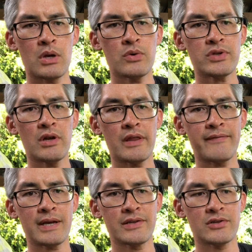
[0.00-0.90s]
I also like the
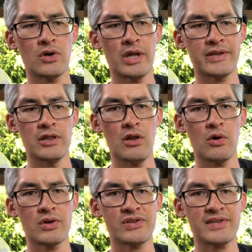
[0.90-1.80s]
fact it's got this
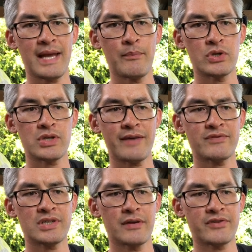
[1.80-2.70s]
long stem, which I haven't
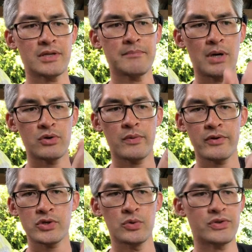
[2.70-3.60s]
seen. I've seen bowls with a
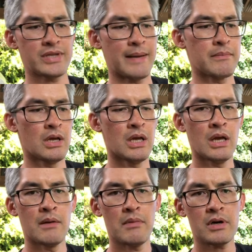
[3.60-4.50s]
short stem,
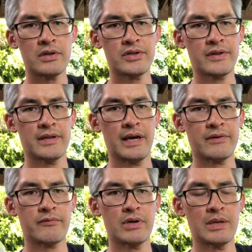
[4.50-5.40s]
but I just think
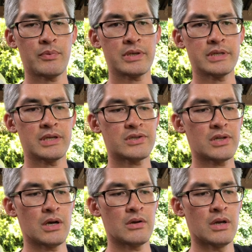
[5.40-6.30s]
that's really pretty.
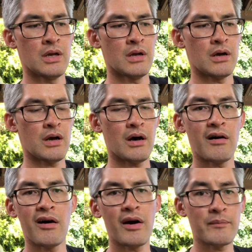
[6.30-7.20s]
So
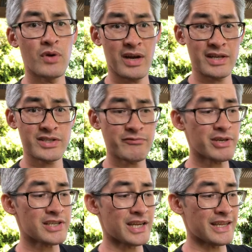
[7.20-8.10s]
I'm not actually
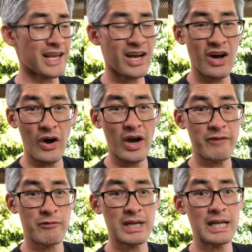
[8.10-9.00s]
reselling that. I
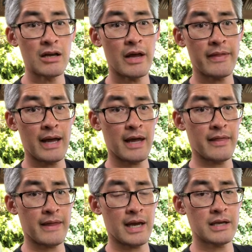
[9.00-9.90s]
really like that,
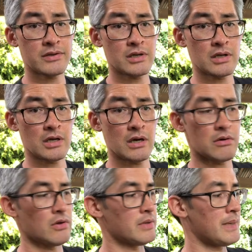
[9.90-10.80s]
and that is gonna go
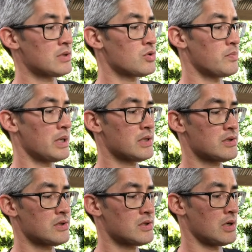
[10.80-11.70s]
on the
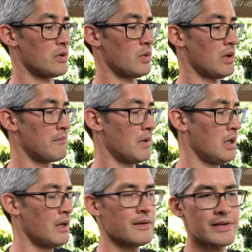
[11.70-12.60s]
mantelpiece. So
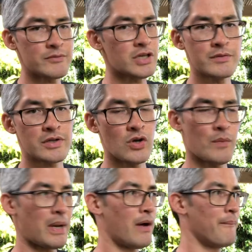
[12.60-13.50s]
sometimes it's not
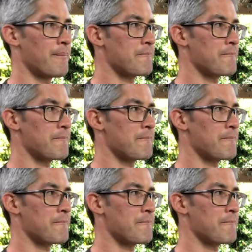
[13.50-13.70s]
about